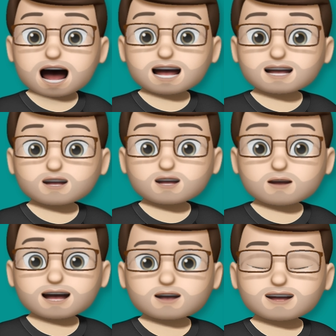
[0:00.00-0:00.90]
and I can do
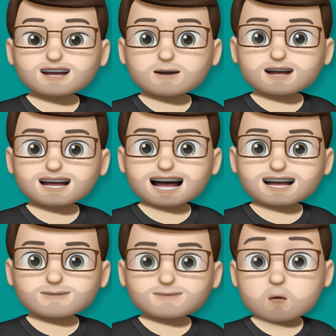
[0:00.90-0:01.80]
that using the button
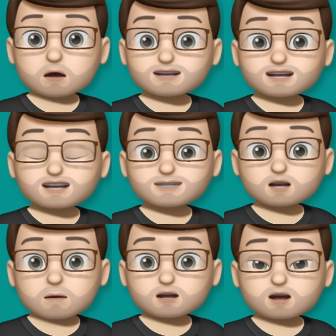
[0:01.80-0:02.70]
here. Once it's
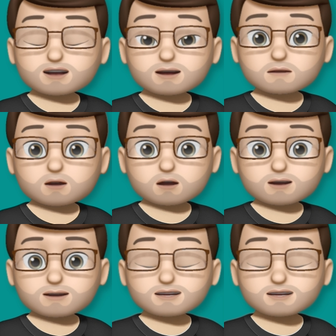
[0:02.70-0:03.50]
grouped, you can then move,